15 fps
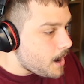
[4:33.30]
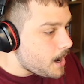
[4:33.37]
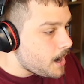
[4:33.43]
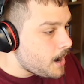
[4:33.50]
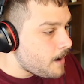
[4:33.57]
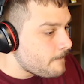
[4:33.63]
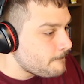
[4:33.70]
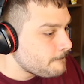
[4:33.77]
I
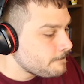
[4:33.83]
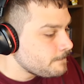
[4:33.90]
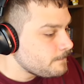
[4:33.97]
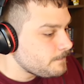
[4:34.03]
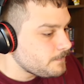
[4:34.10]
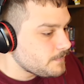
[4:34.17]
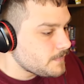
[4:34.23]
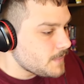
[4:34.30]

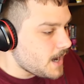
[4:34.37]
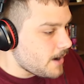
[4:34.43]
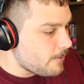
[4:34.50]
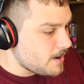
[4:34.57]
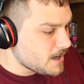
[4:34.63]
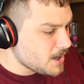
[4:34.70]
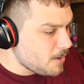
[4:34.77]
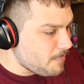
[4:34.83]

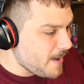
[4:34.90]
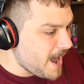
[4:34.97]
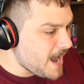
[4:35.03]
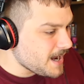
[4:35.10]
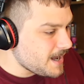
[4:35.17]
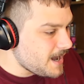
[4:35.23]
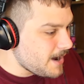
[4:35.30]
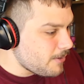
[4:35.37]
want to go
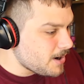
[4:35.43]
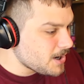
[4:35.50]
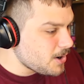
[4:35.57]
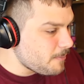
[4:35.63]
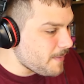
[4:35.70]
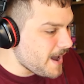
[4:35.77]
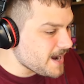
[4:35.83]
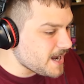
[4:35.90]
back! I want to
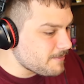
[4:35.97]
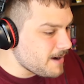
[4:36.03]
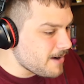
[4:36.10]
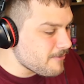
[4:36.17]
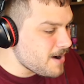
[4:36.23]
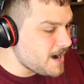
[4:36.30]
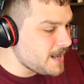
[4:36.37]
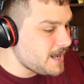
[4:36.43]
go back! I'm
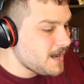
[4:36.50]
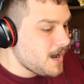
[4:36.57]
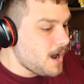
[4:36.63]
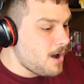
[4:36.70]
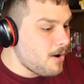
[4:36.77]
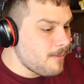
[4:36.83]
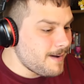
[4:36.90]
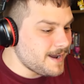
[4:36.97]
not ready!
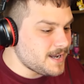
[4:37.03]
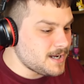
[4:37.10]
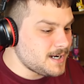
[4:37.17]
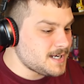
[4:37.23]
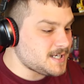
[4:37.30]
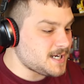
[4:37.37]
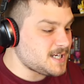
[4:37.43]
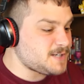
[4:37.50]
Oh my
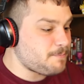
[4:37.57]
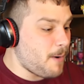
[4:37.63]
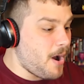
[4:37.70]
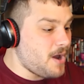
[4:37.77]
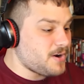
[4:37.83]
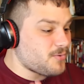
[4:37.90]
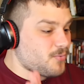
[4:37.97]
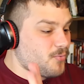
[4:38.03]
goodness, I
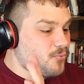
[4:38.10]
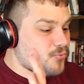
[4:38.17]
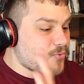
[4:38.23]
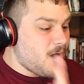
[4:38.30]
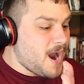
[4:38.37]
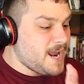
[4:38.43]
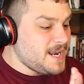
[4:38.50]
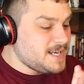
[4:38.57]
spawned
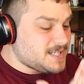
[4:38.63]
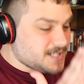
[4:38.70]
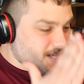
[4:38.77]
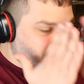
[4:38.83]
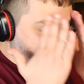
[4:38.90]
right